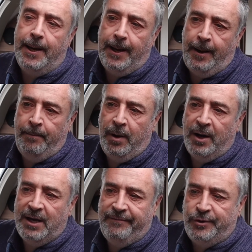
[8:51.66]
I'm
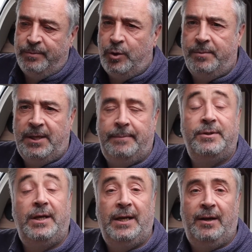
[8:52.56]
going to give you some top
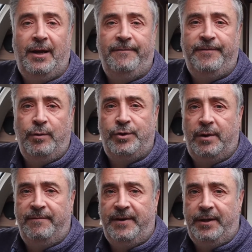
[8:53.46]
tips in a
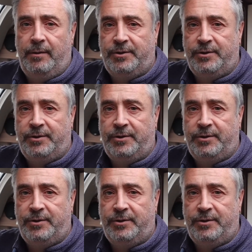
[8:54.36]
future video.